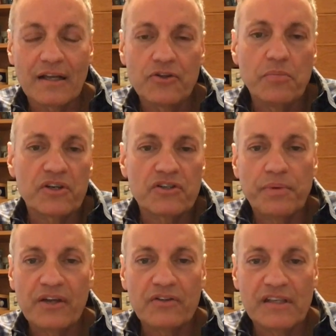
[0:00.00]
you much
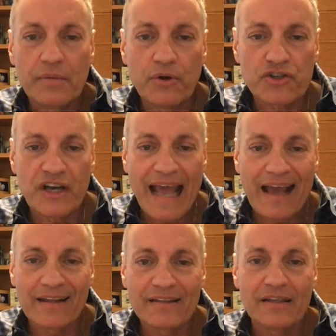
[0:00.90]
about the
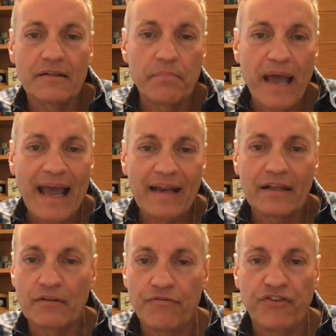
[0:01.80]
emotionality, the panic,
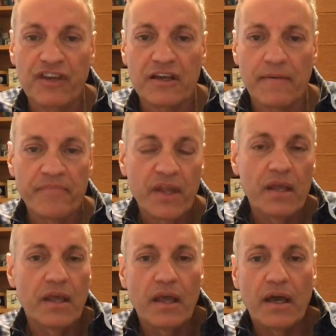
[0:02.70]
the fear,
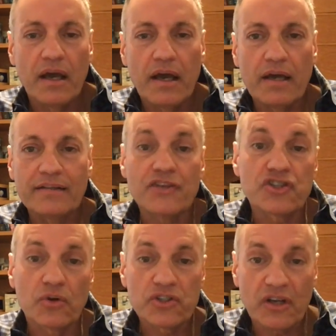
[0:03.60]
the
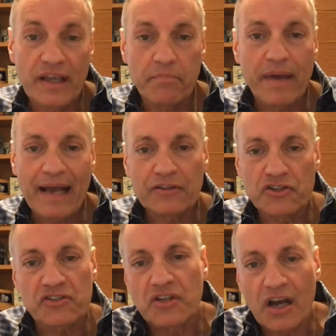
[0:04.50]
social impact. It
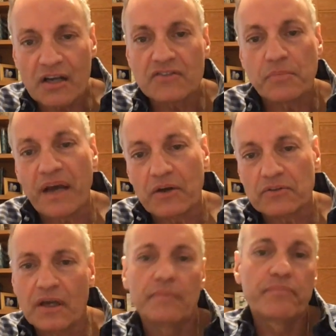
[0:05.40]
just talks about,
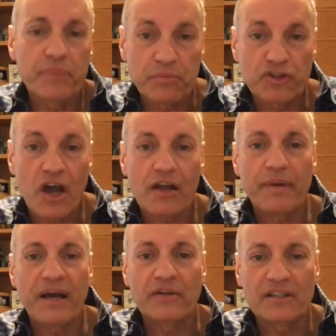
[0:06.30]
yeah, people talk
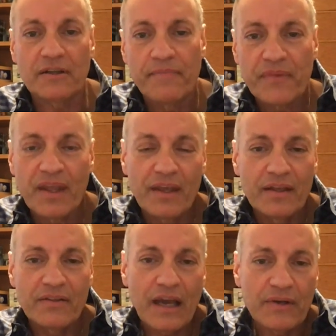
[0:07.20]
about it.
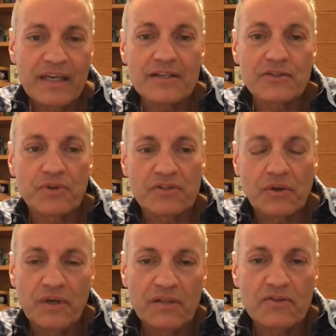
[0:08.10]
Now, here's what's so
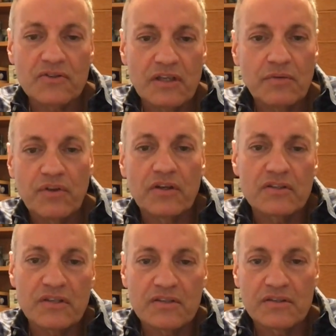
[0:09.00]
interesting with us
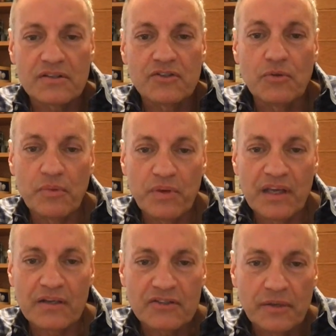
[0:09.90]
as human
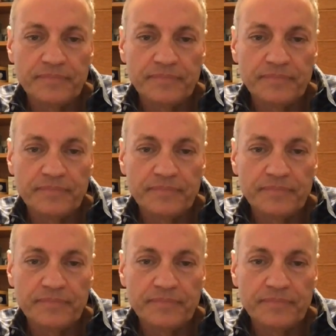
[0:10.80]
beings.